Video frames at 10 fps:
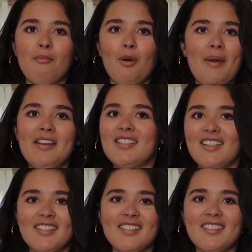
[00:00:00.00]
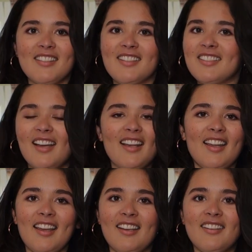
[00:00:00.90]
momentous,
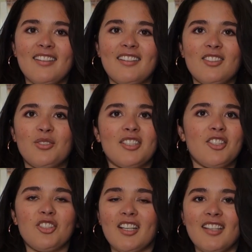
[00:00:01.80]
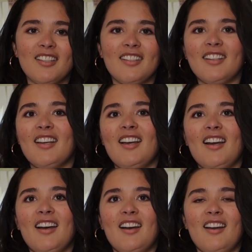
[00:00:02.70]
exciting tradition.
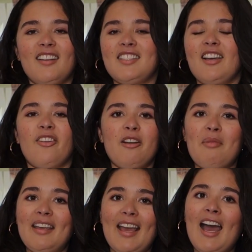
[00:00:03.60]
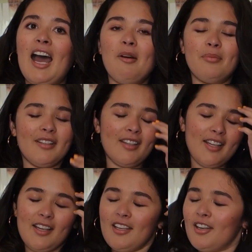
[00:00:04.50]
Decorated my cap,
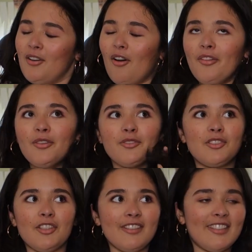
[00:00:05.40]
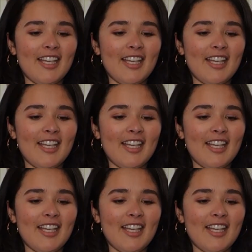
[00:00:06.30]
you know, all those good